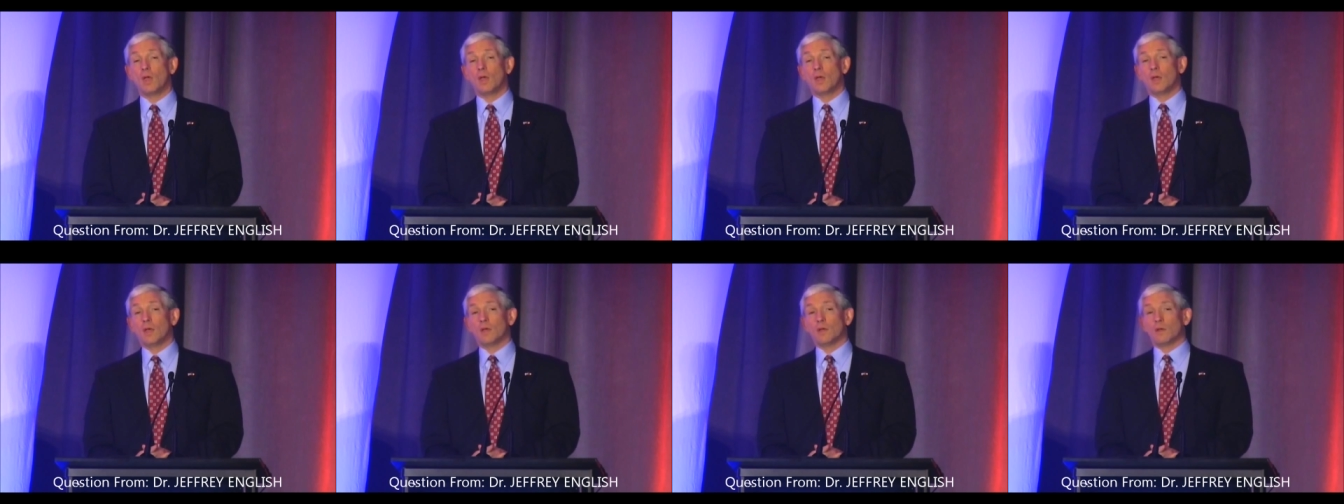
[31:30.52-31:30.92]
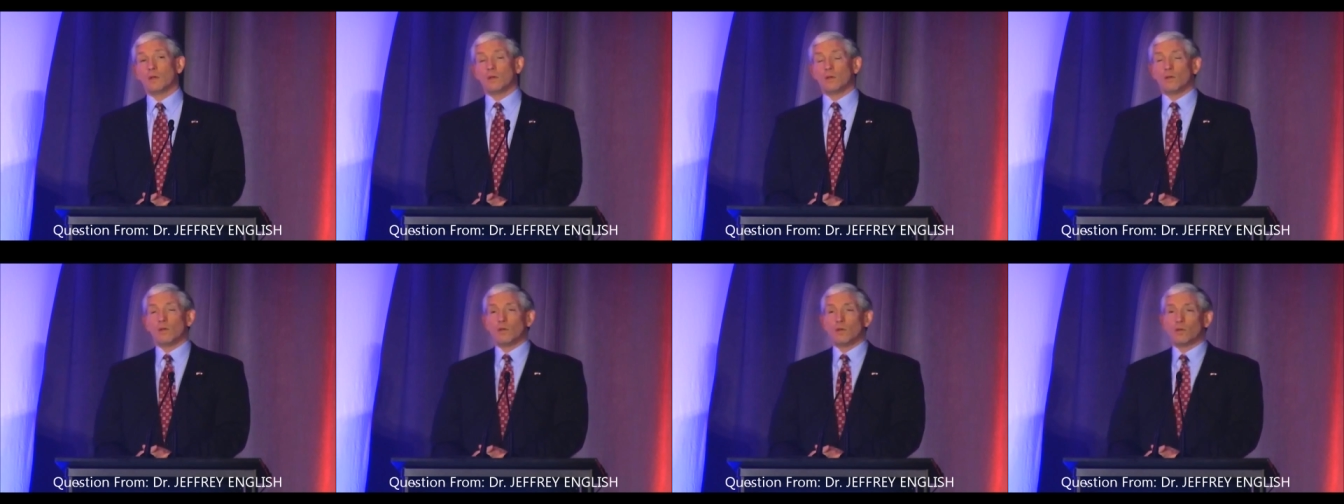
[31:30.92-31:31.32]
uh,
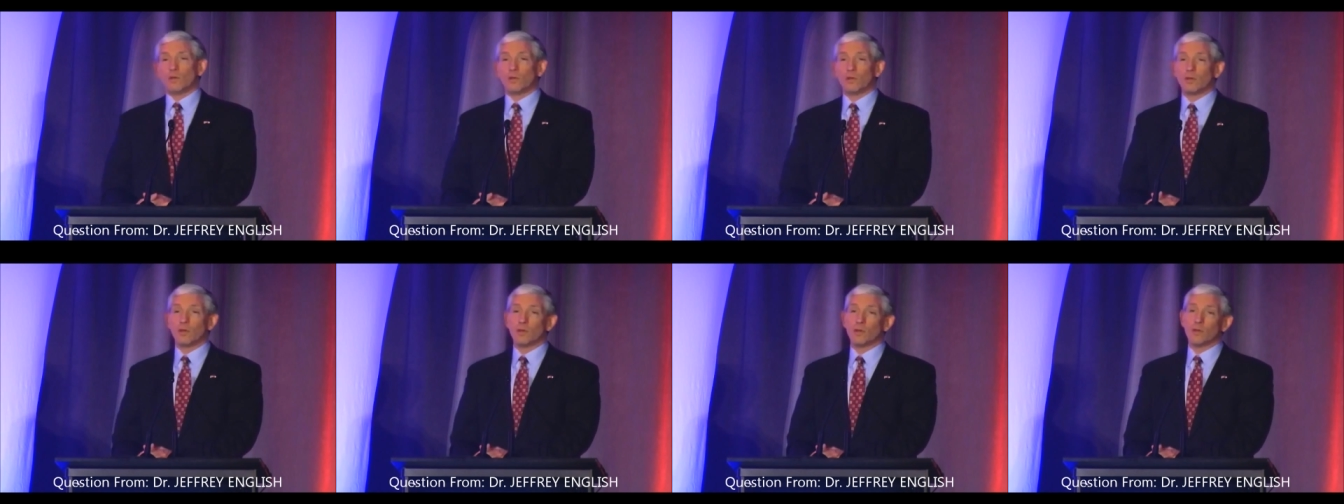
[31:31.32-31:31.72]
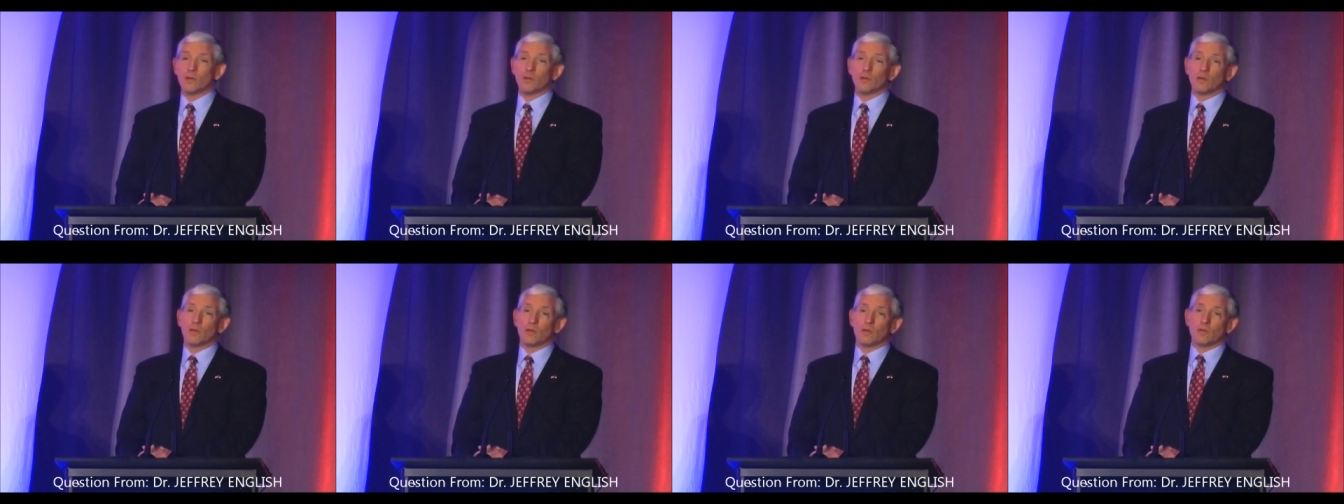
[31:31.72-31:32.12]
exchanges cannot
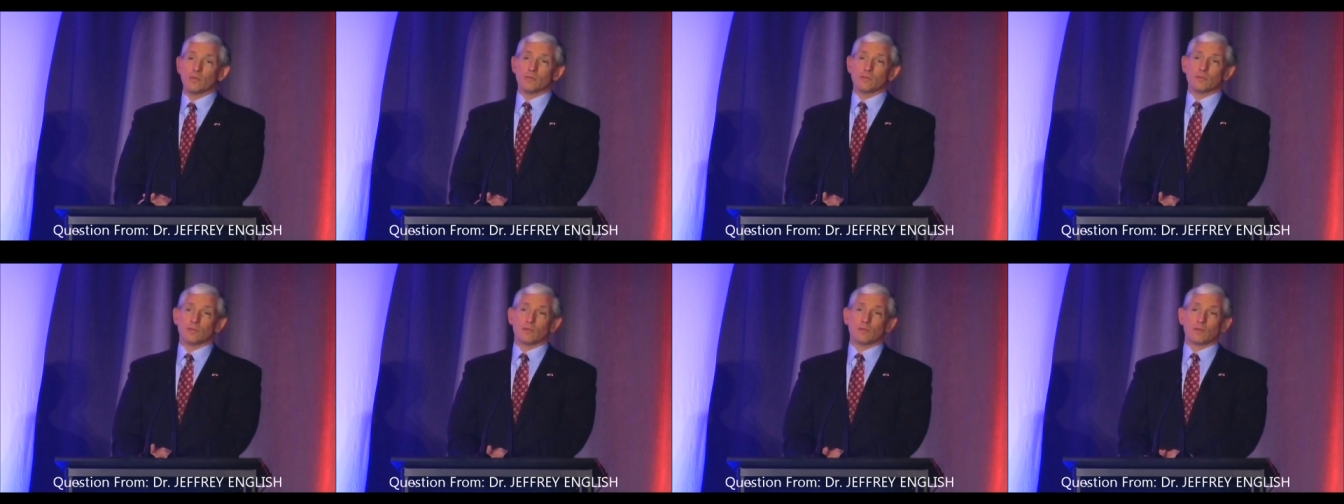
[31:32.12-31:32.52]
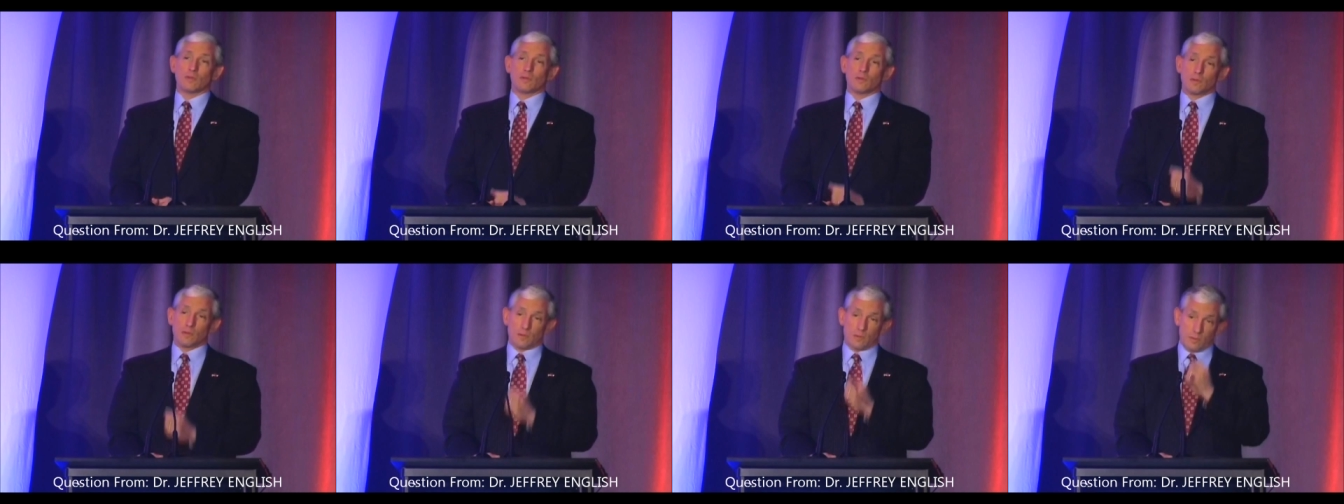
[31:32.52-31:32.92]
give the same
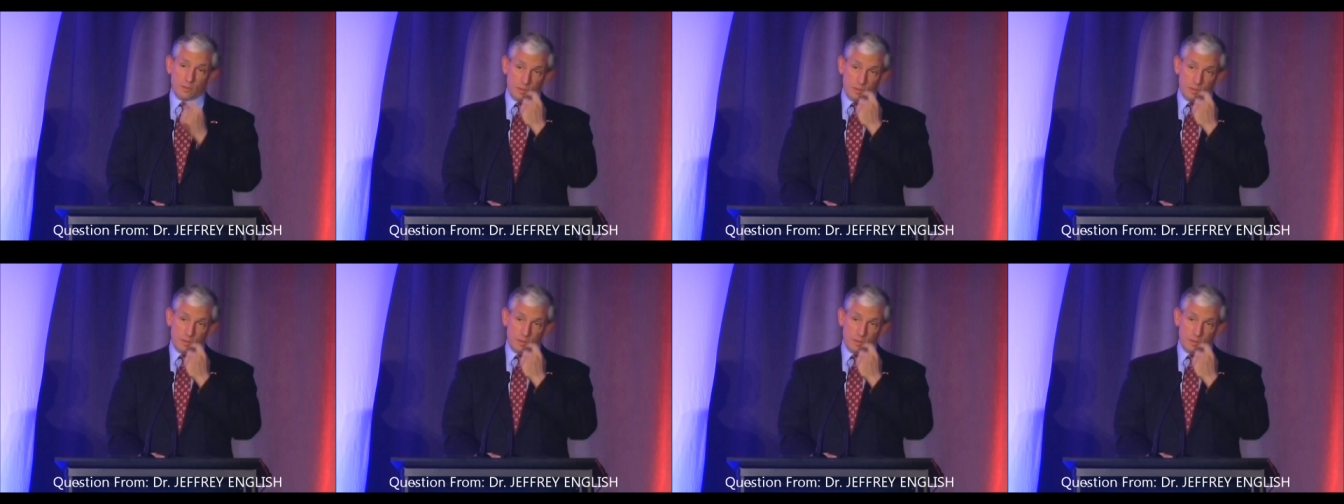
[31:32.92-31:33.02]
subsidies